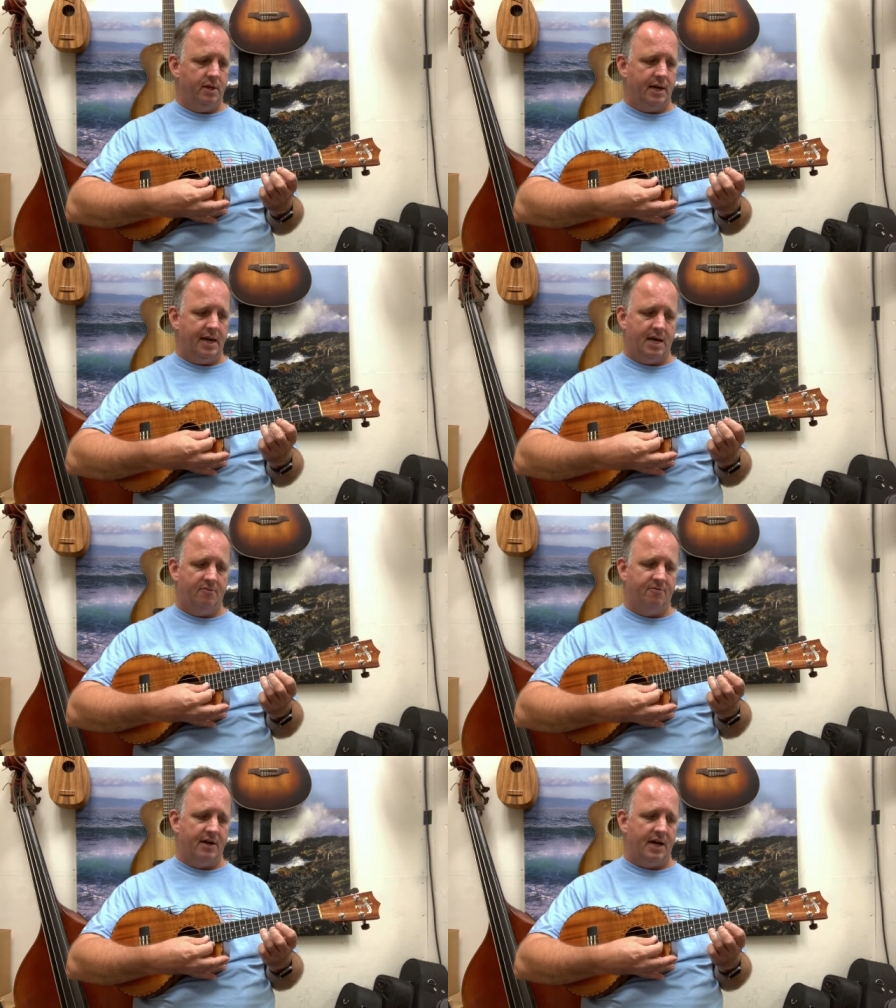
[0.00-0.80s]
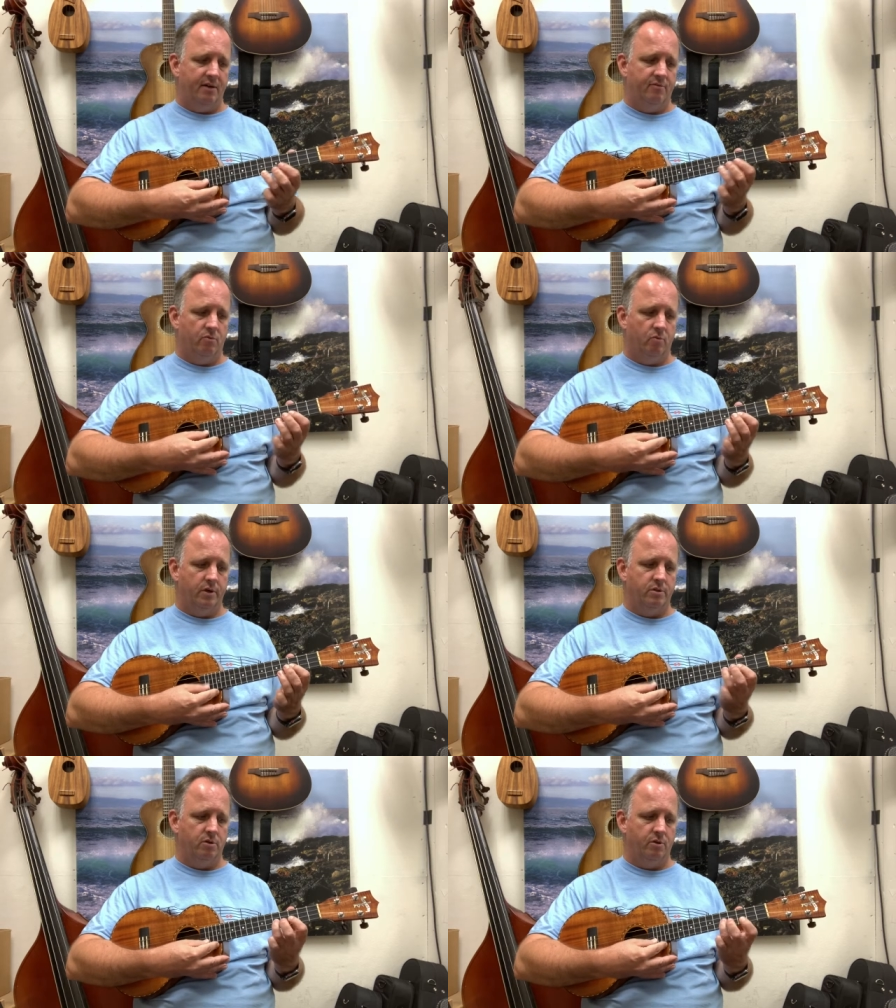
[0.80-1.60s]
I had 5,
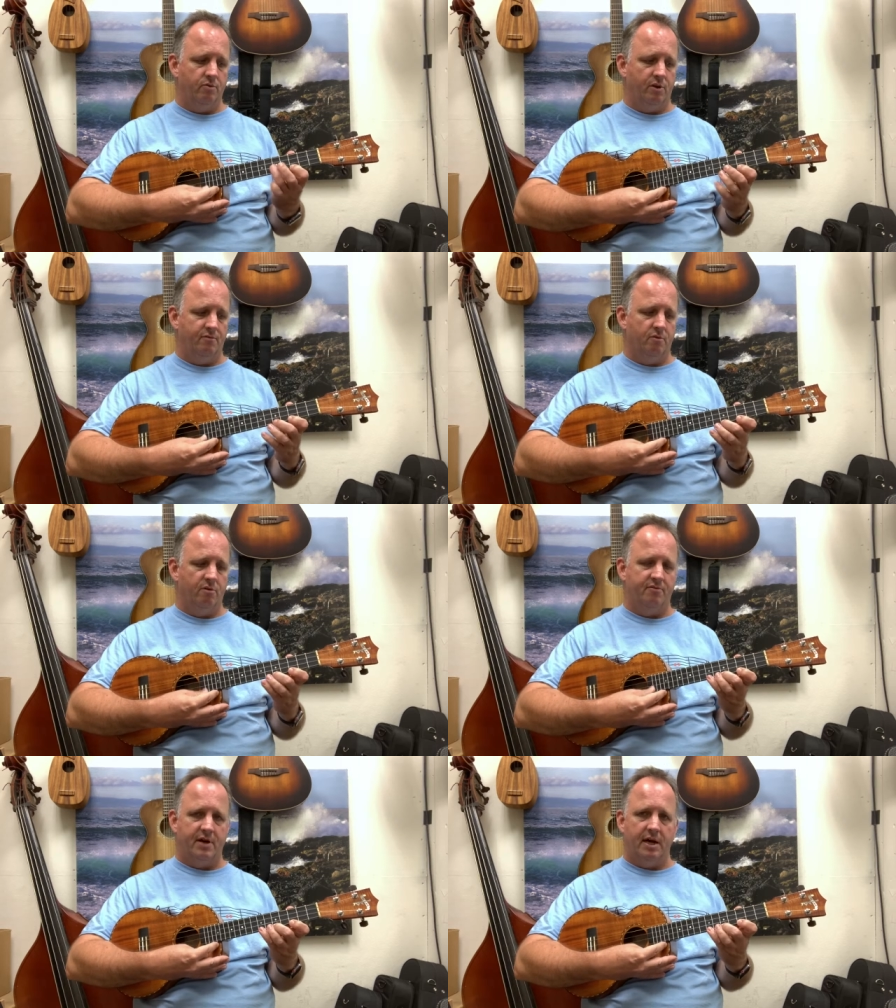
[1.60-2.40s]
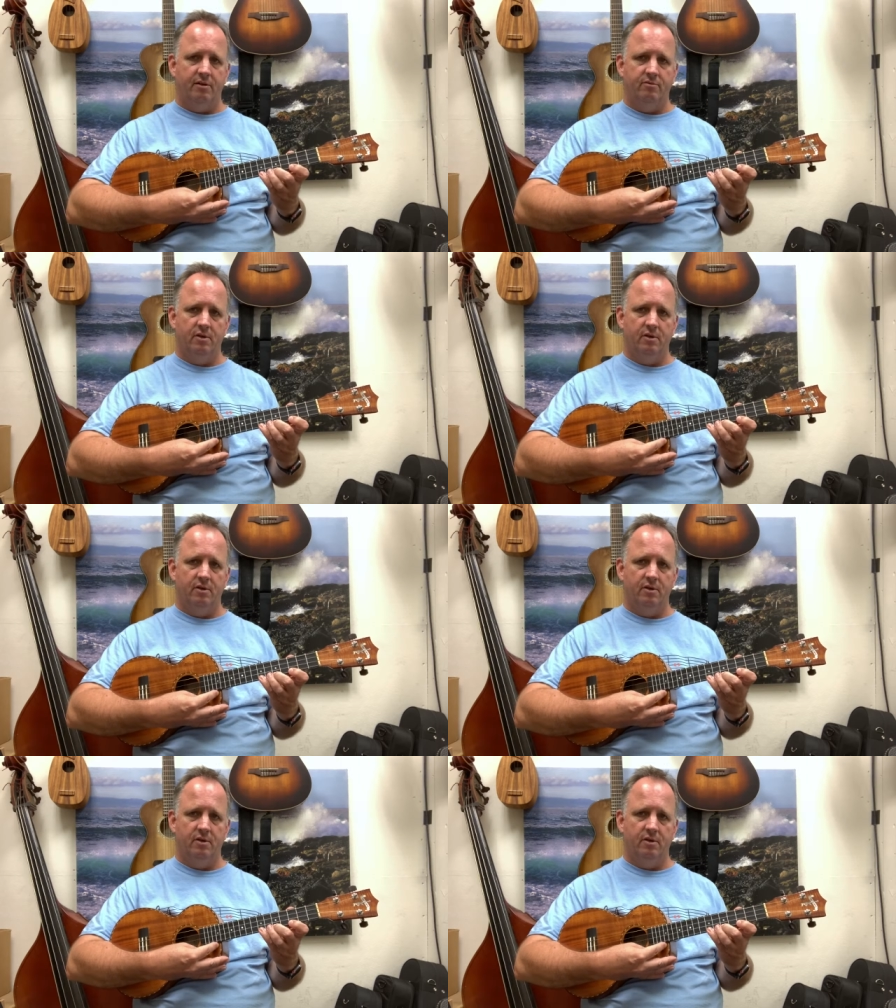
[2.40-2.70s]
1, 2, 3, 4, 5,